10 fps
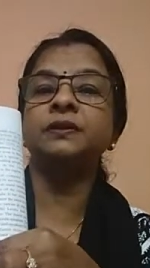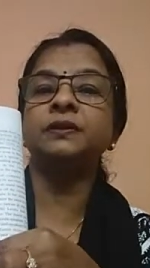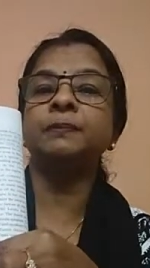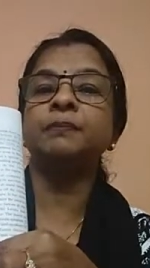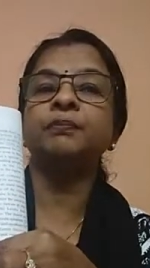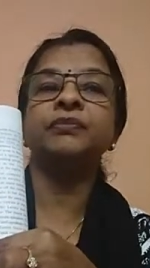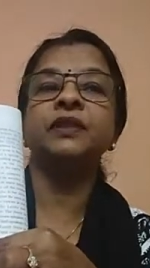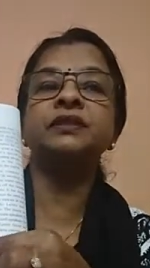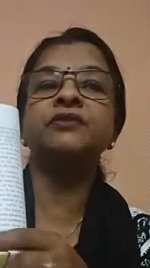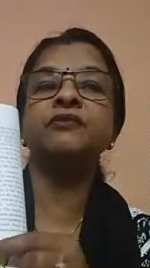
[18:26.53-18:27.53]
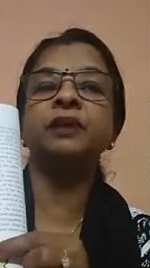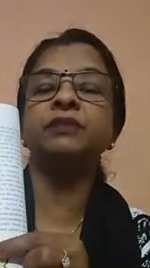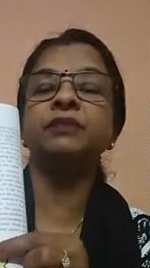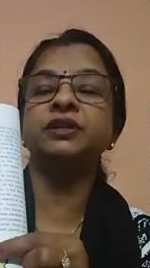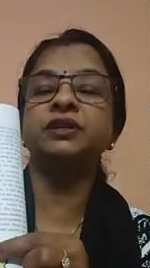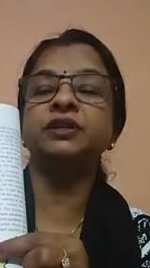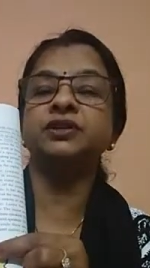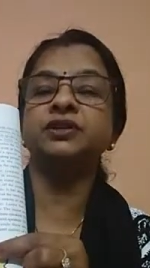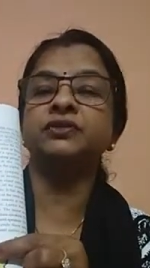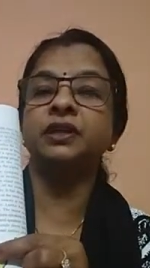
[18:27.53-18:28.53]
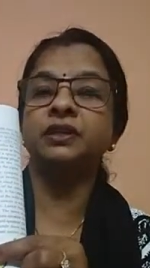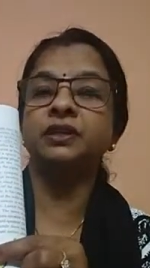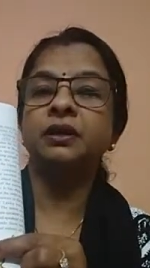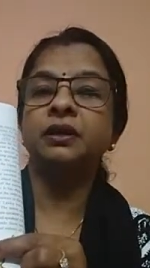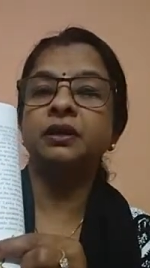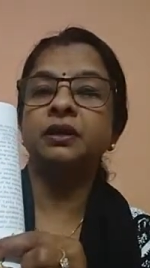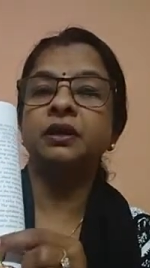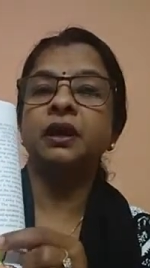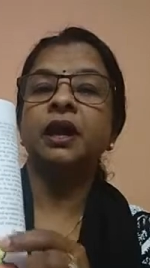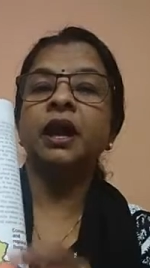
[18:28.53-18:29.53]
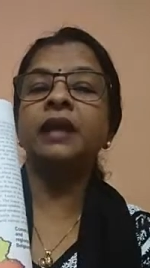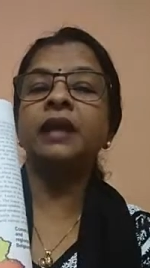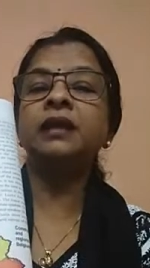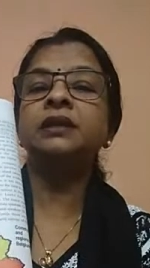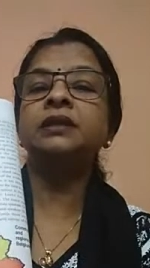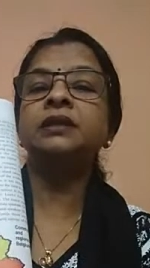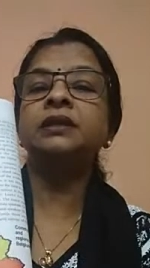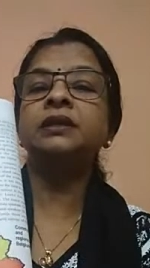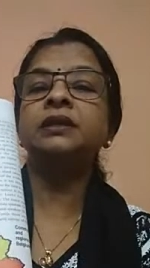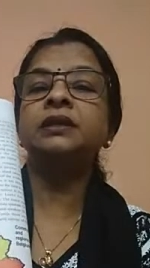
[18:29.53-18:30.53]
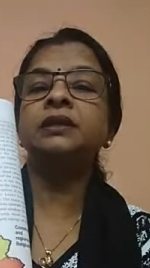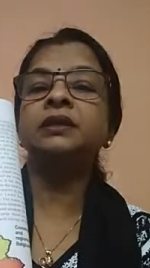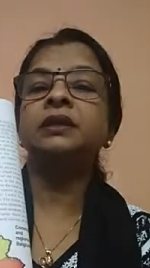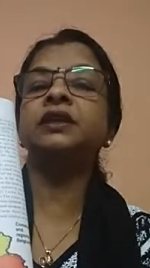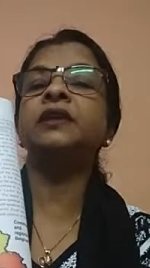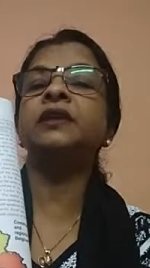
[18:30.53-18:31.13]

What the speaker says: This is the Flemish region and the Wallonia region.